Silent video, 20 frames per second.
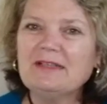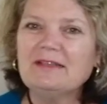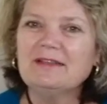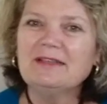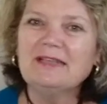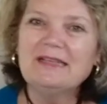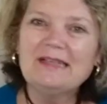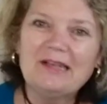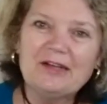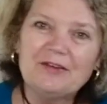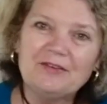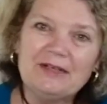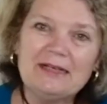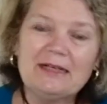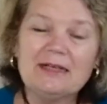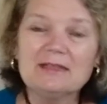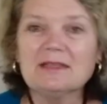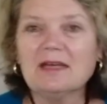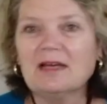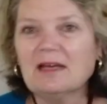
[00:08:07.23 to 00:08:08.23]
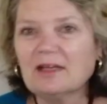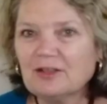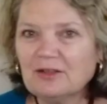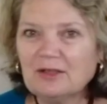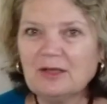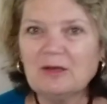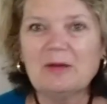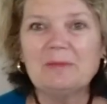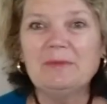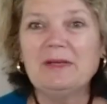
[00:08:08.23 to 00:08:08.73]
And then I realized,
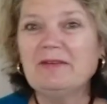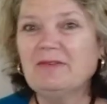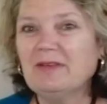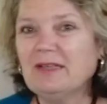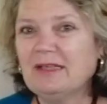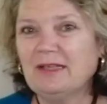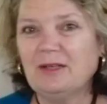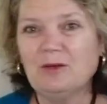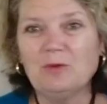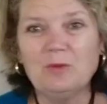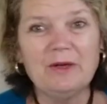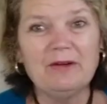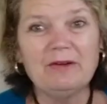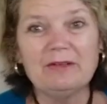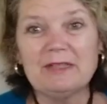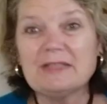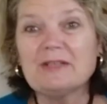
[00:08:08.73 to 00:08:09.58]
I'm never going to wear it.